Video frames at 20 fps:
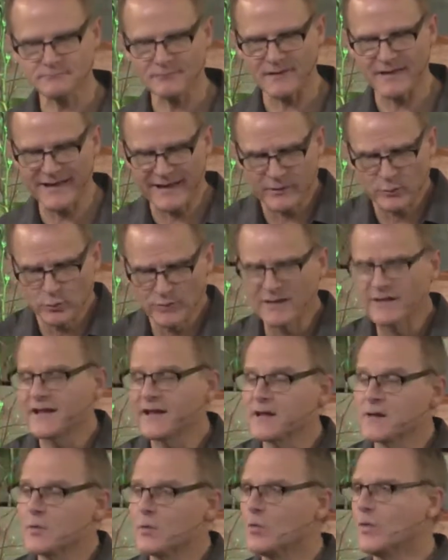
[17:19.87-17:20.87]
And
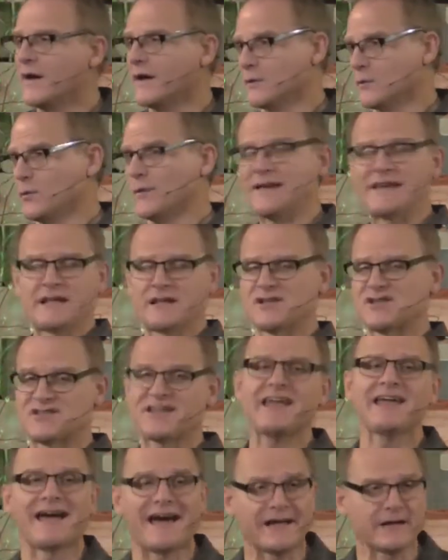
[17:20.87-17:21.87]
really, what we can
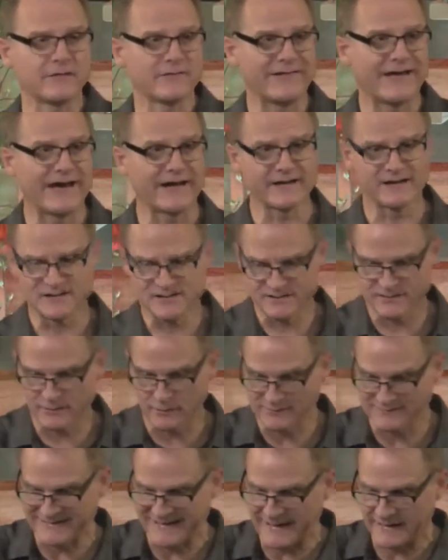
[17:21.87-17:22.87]
see out of that is to
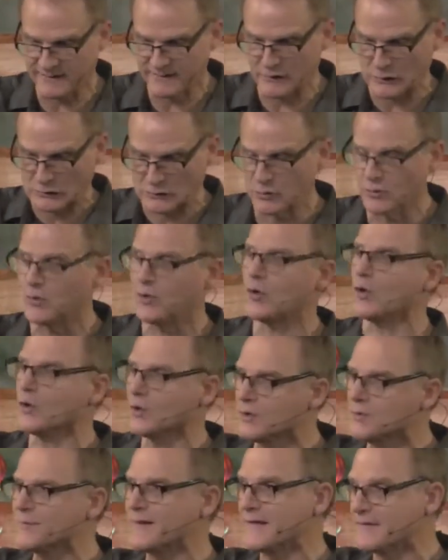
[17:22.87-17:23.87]
let the
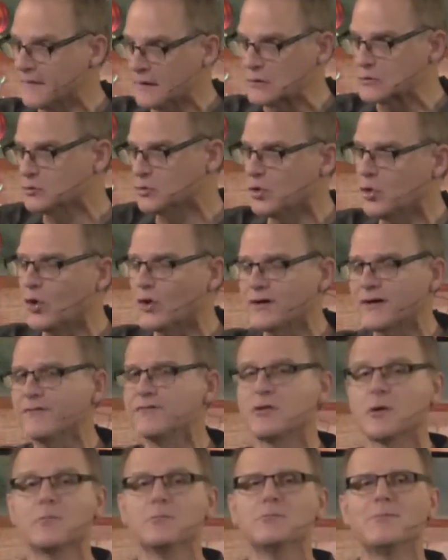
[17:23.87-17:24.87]
Lord be the Lord of
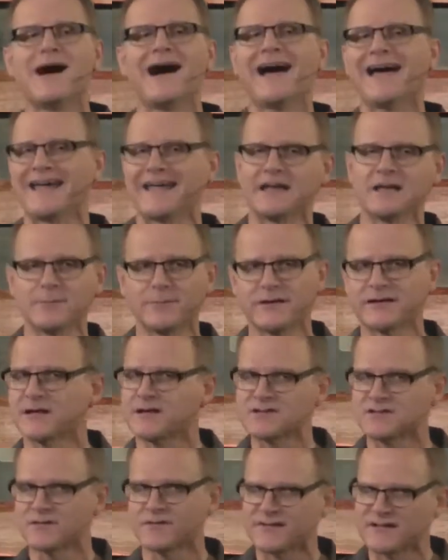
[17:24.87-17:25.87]
your mind
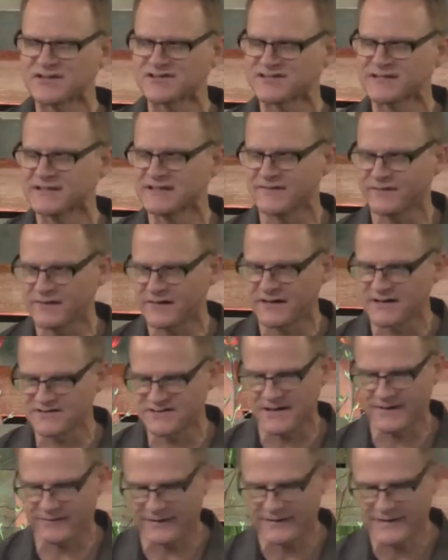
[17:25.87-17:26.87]
because of the significance
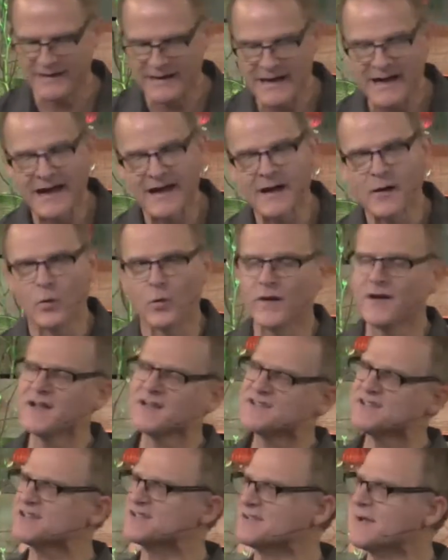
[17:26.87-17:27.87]
of it. Where
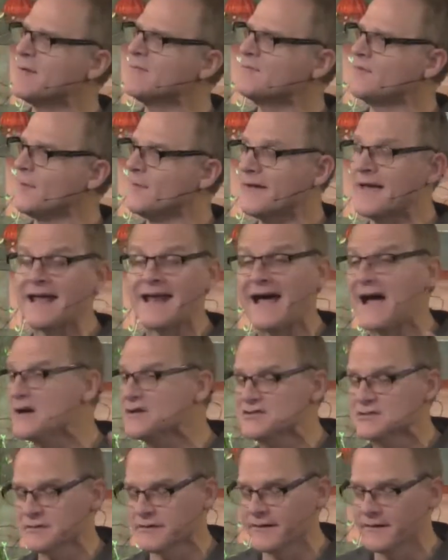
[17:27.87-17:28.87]
does this come from? It
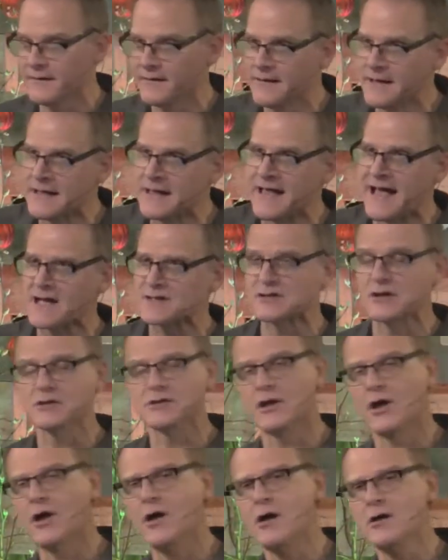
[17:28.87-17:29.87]
actually has a
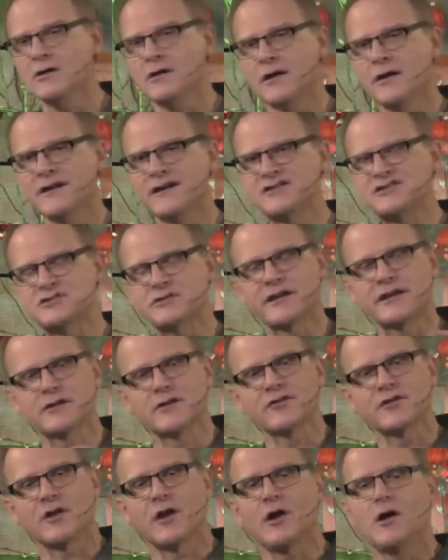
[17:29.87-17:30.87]
long, long history. It
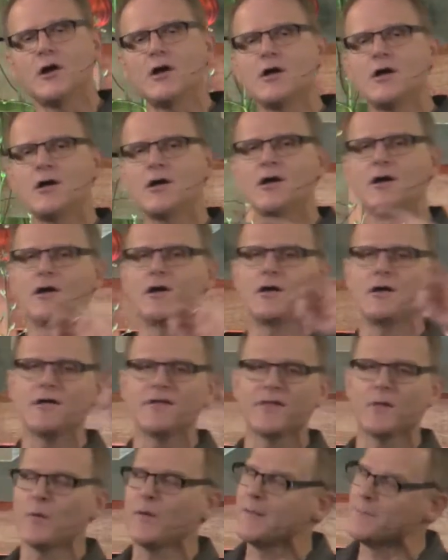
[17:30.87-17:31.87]
goes all
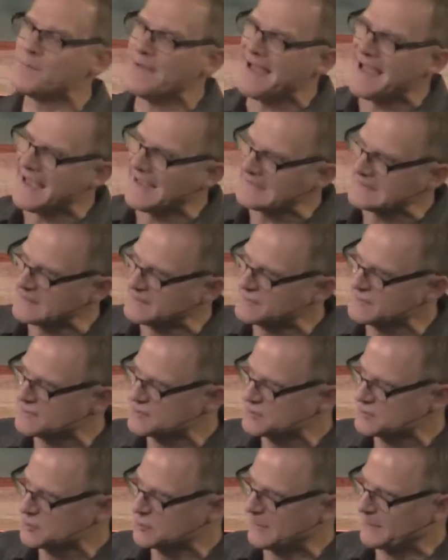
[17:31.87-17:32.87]
the way back in the
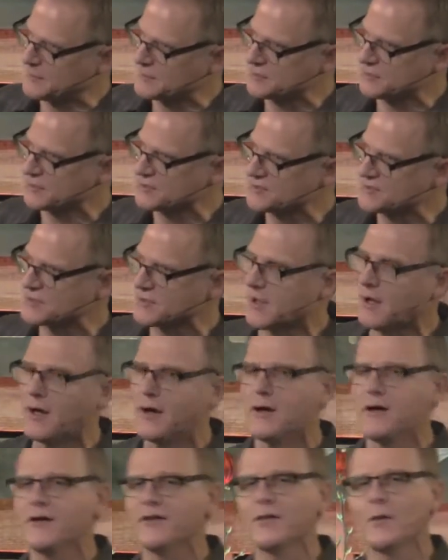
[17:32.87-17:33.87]
scriptures,
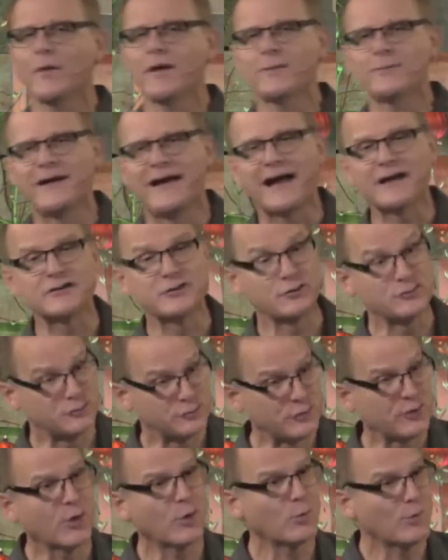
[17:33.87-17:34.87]
all the way back to
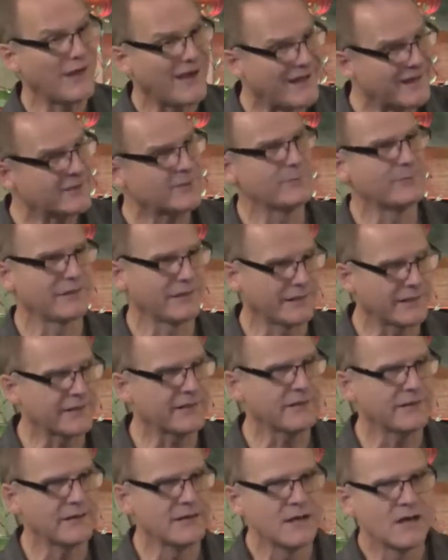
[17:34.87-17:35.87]

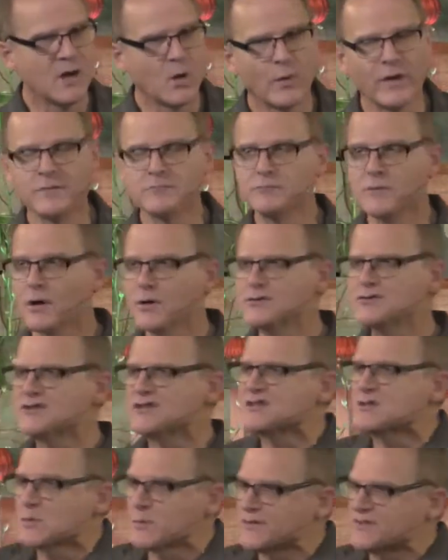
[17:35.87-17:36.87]
Deuteronomy, when
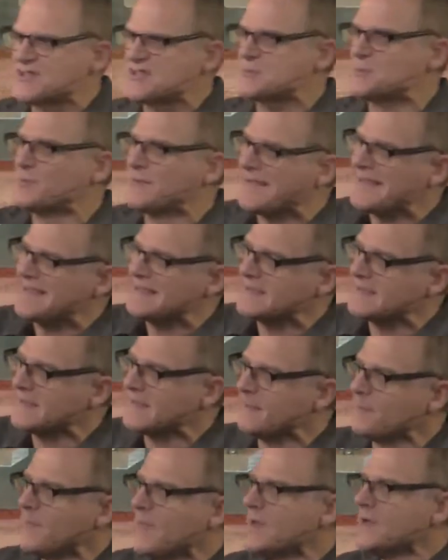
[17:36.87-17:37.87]
Moses was
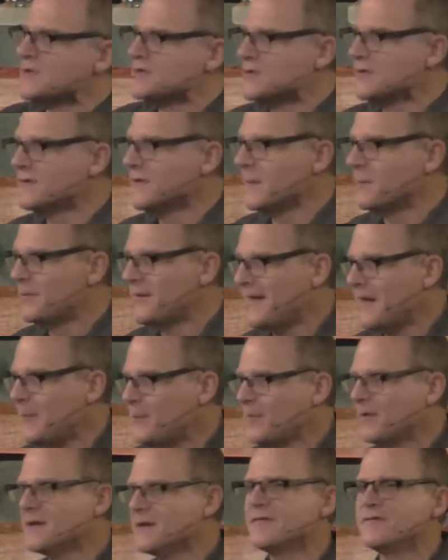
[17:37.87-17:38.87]
speaking to the
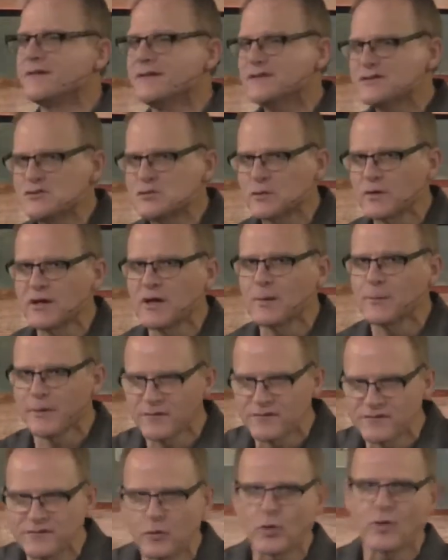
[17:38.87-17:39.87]
people of Israel
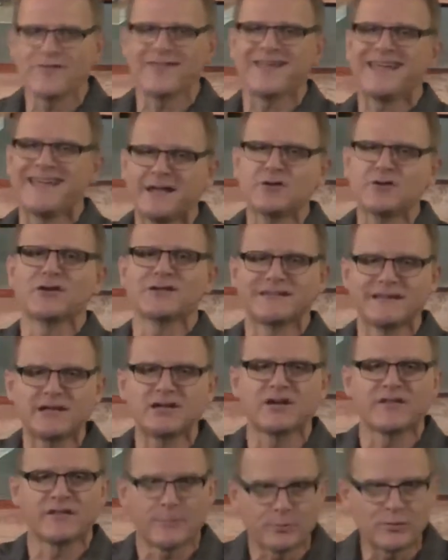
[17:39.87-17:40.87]
before they entered
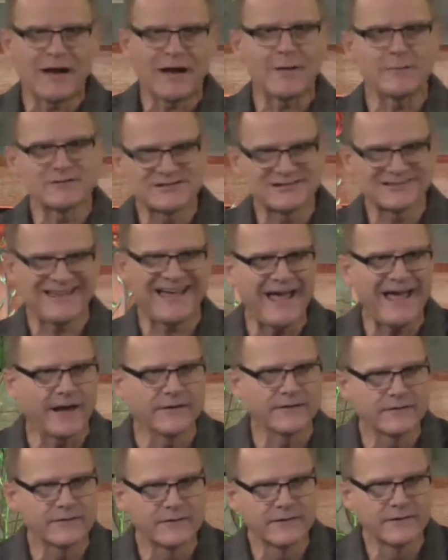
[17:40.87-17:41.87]
into the promised
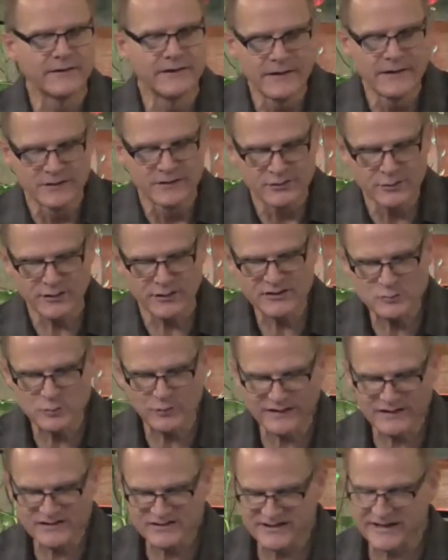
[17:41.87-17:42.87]
land. Notice
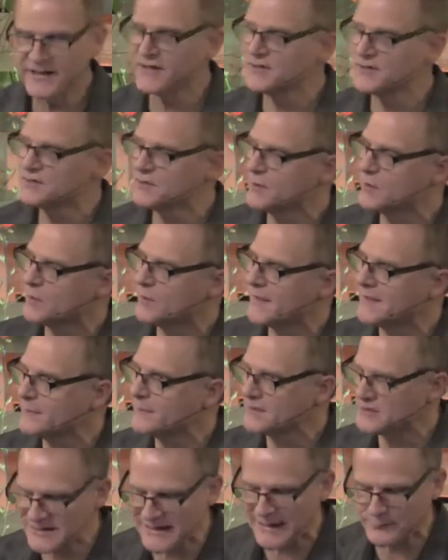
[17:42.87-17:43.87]
what he said in
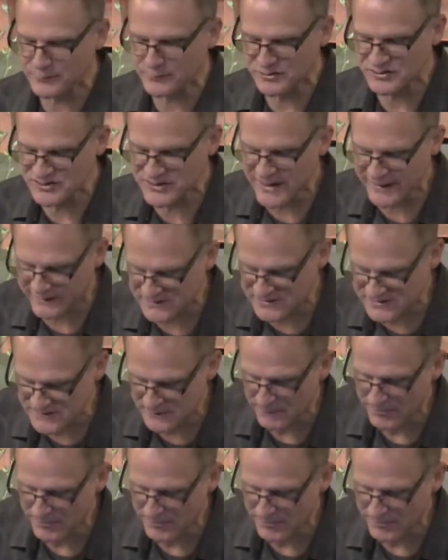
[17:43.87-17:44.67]
Deuteronomy chapter 6